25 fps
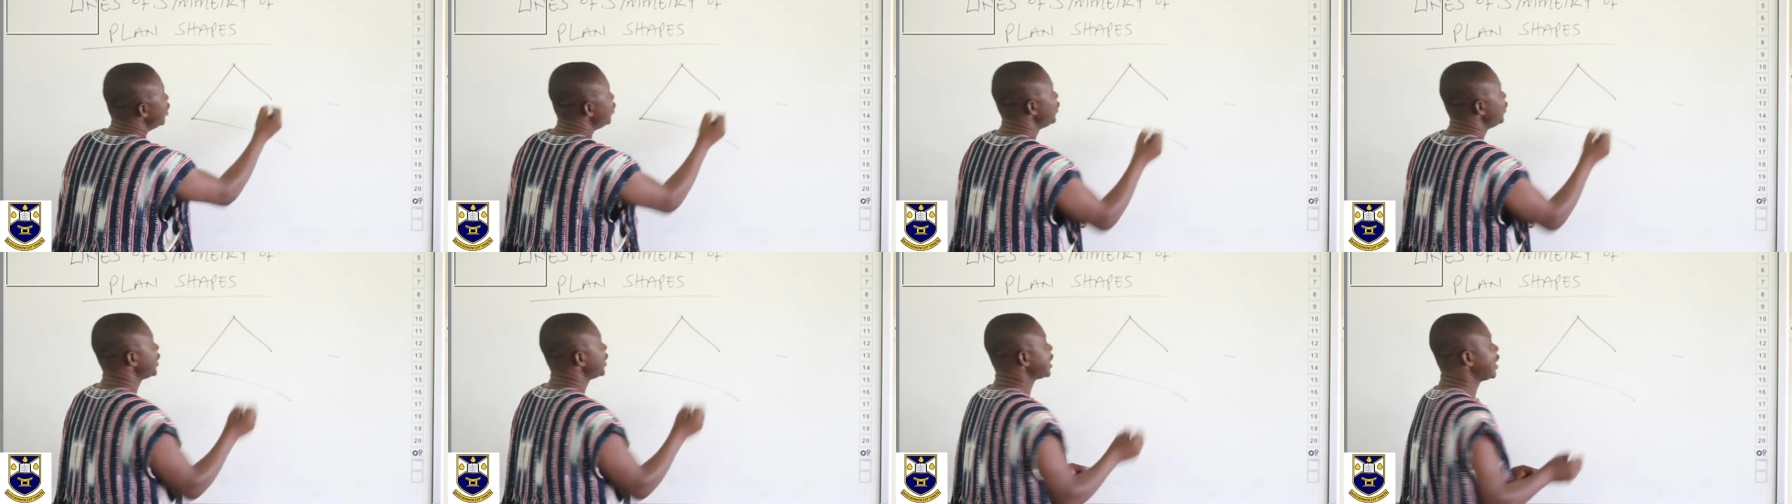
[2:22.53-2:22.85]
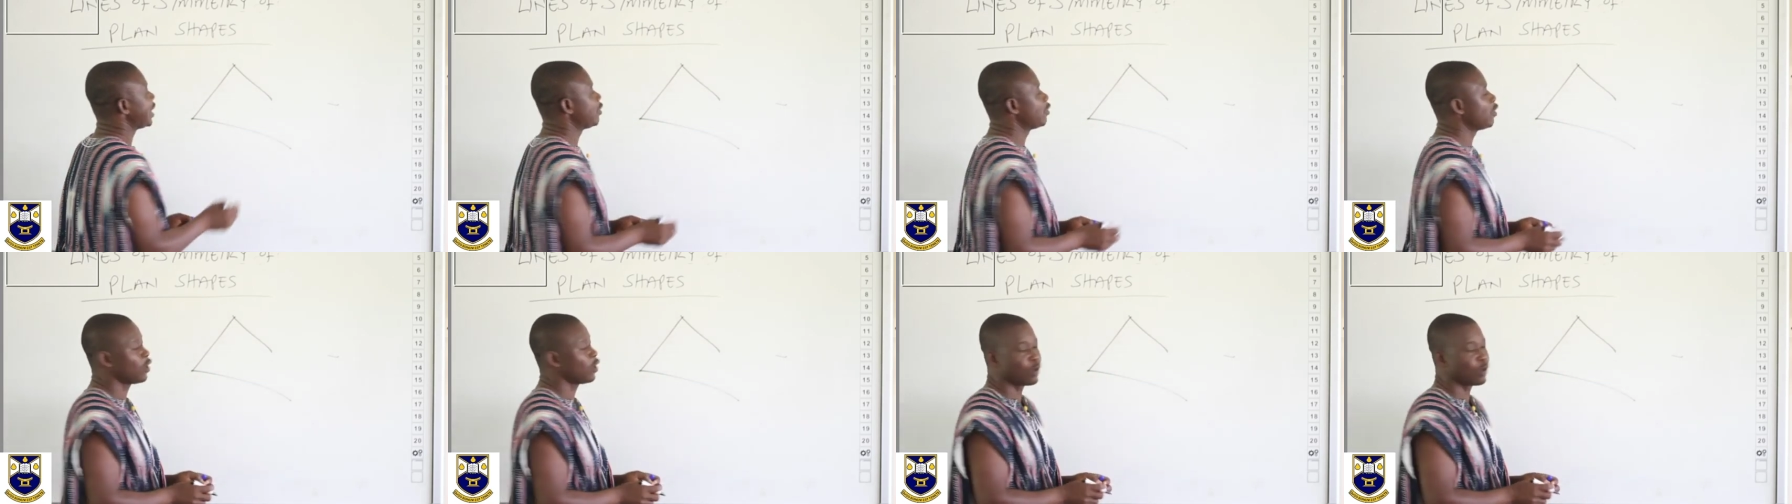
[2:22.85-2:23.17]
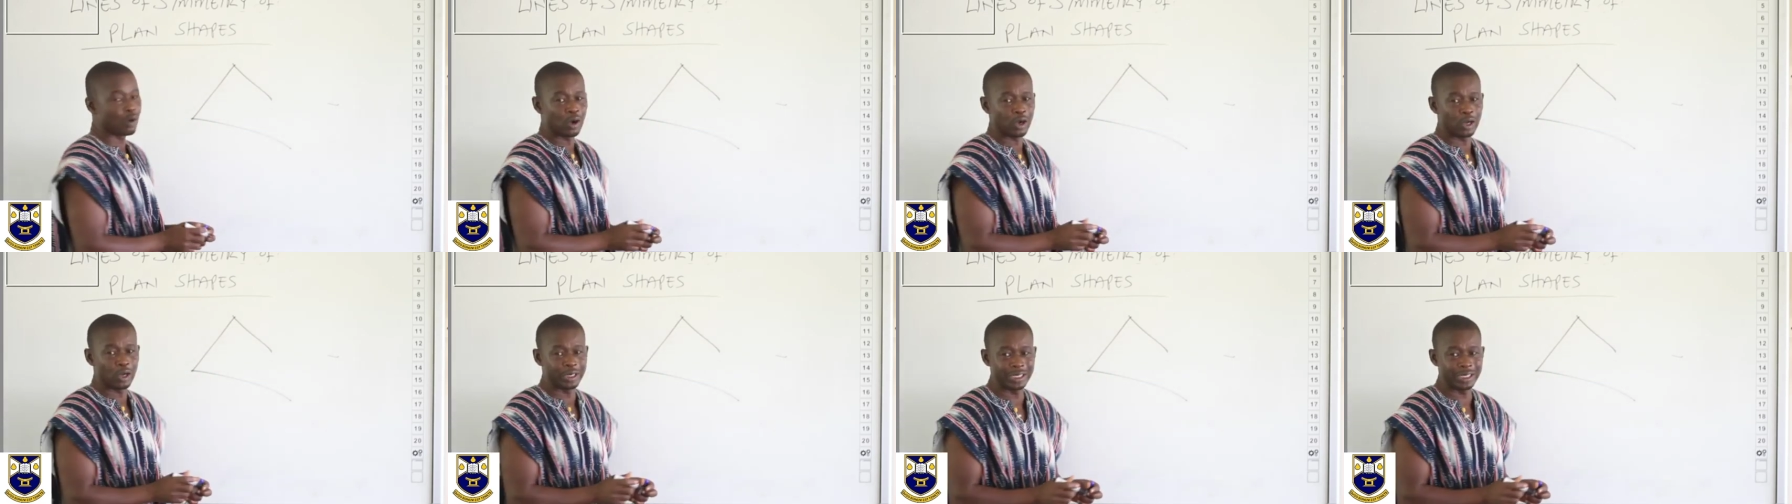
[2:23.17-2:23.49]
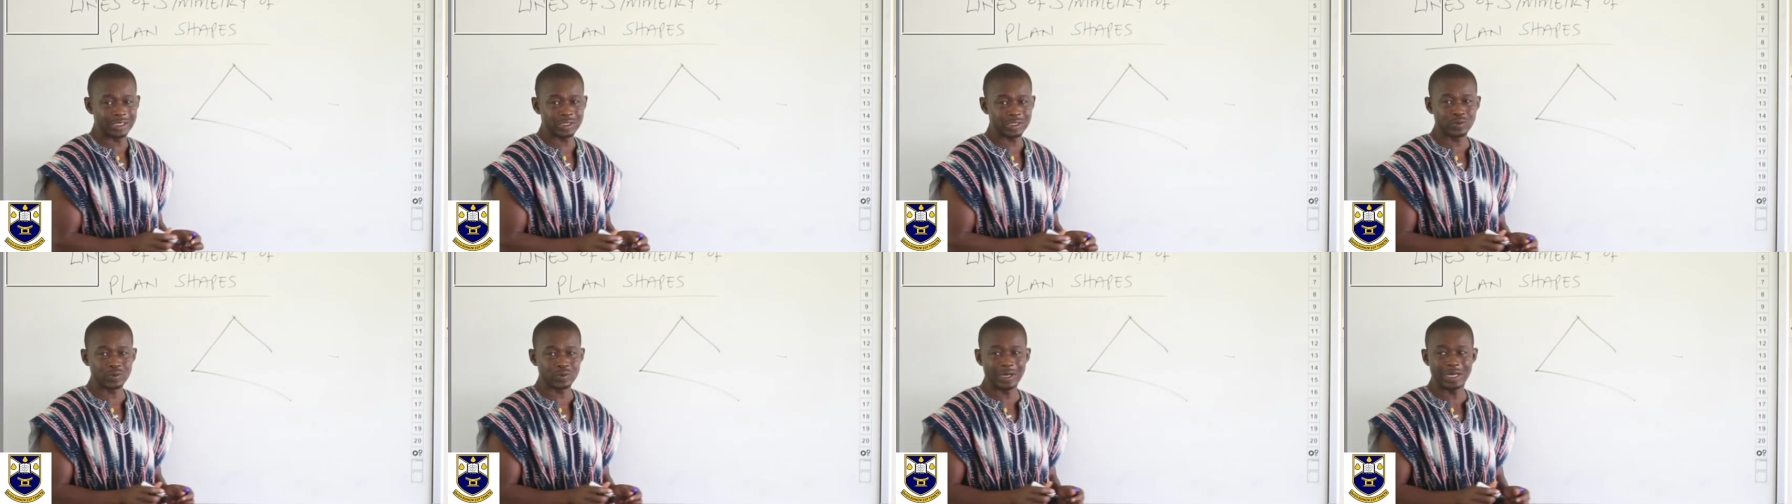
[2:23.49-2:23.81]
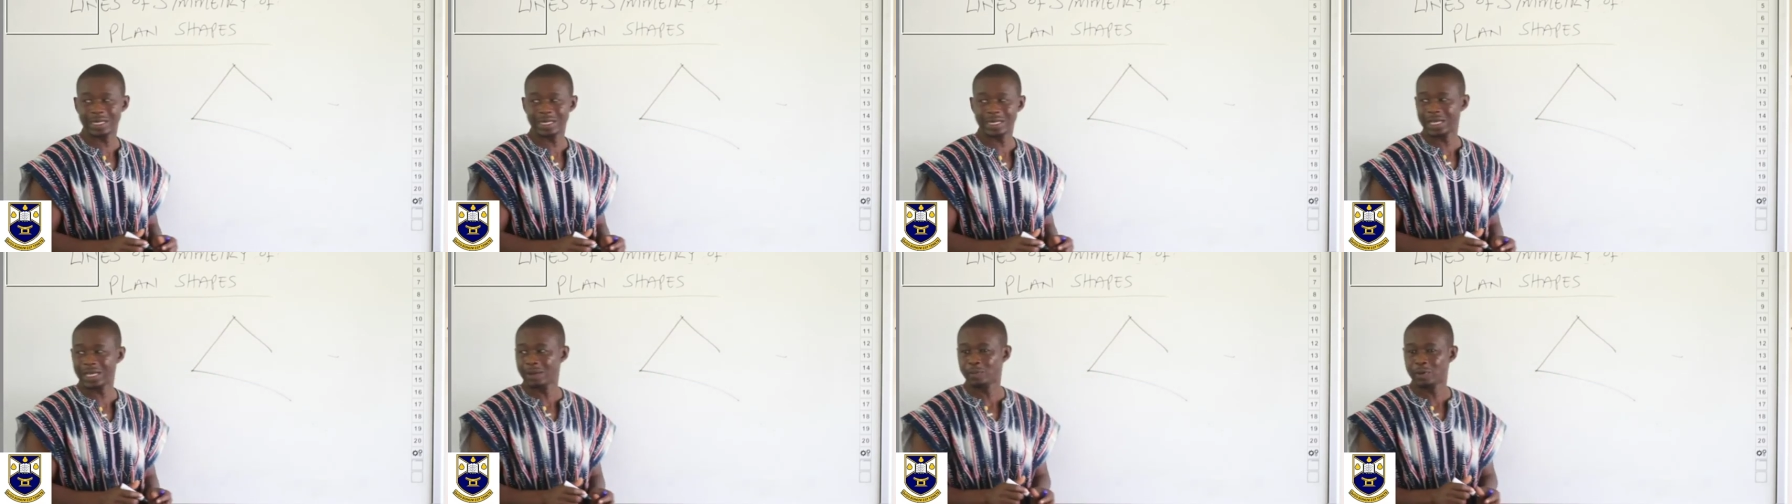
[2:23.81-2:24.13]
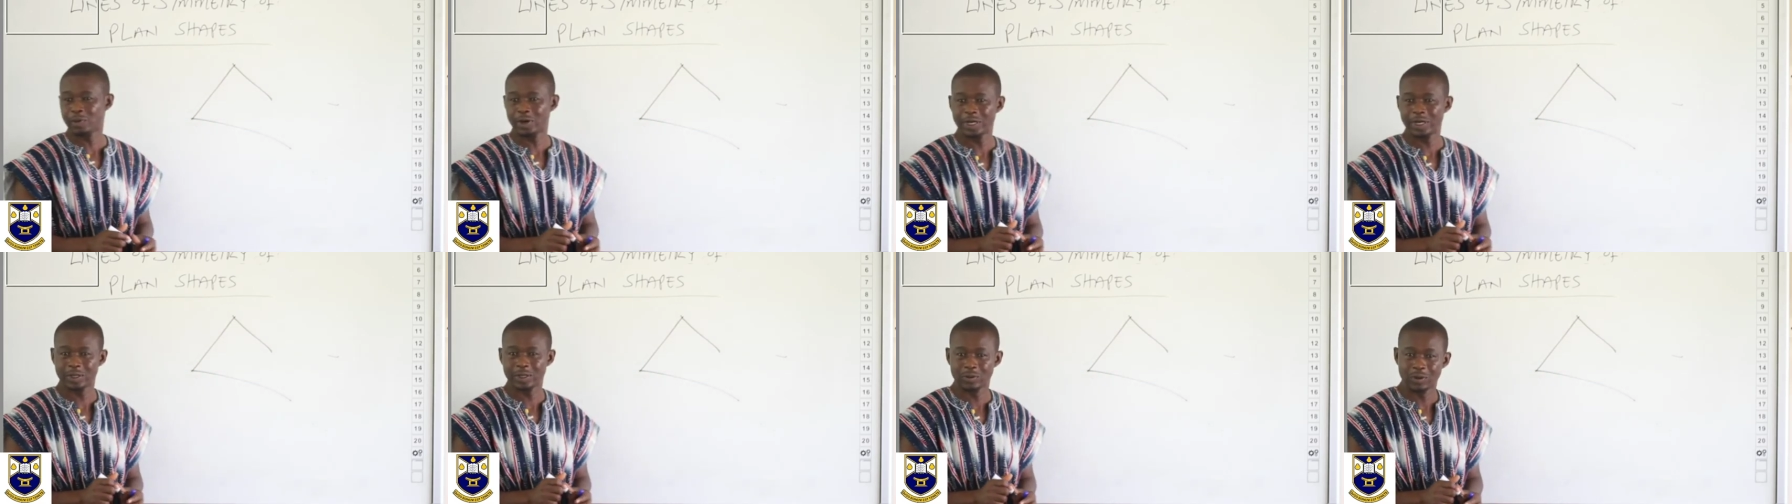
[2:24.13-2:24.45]
cannot call this one a
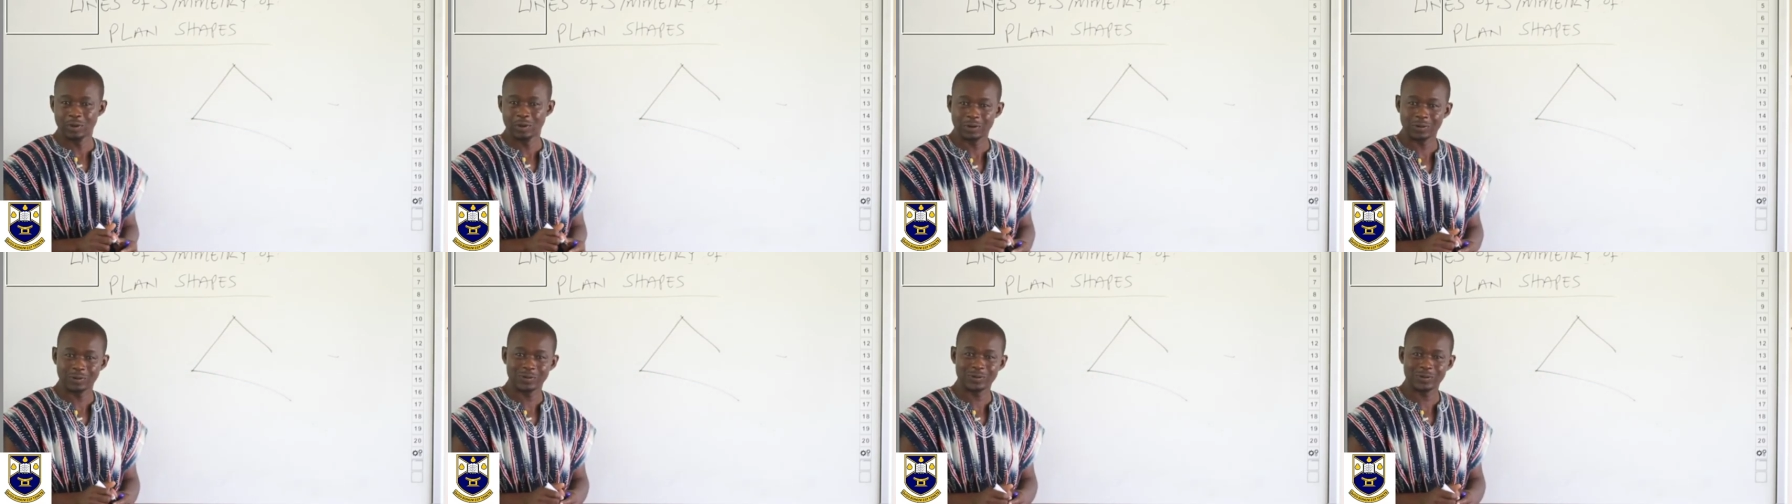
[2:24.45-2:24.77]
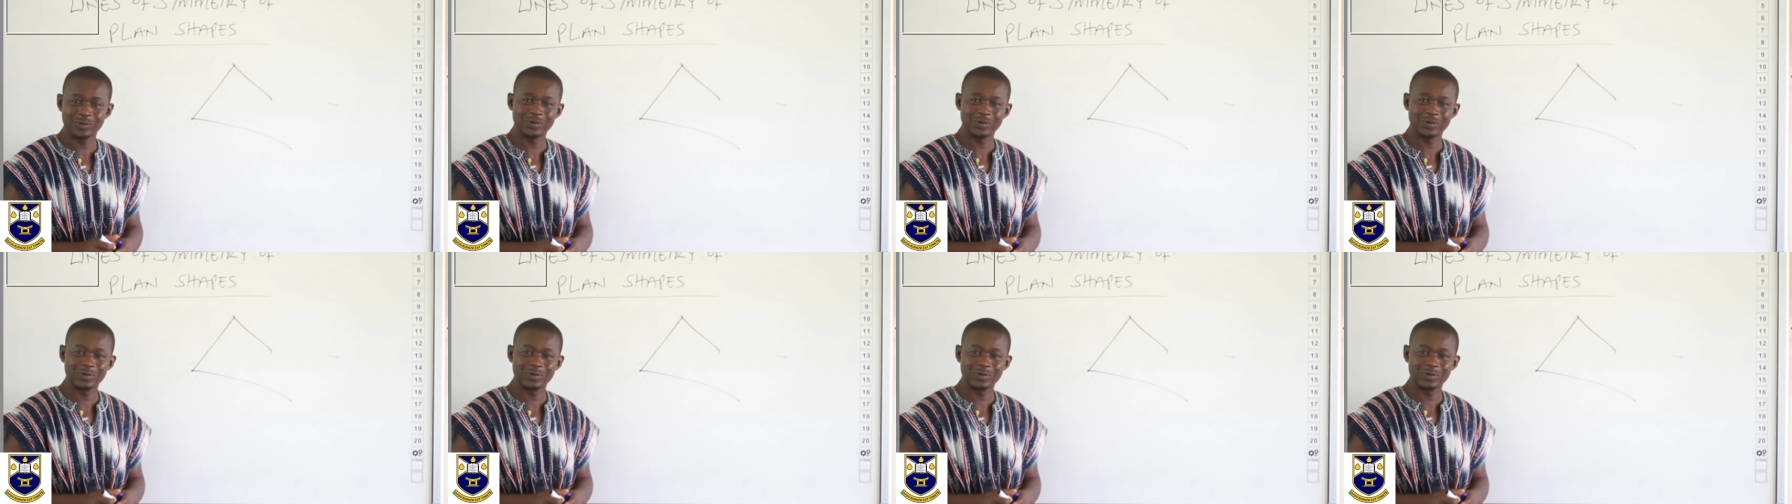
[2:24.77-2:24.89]
polygon.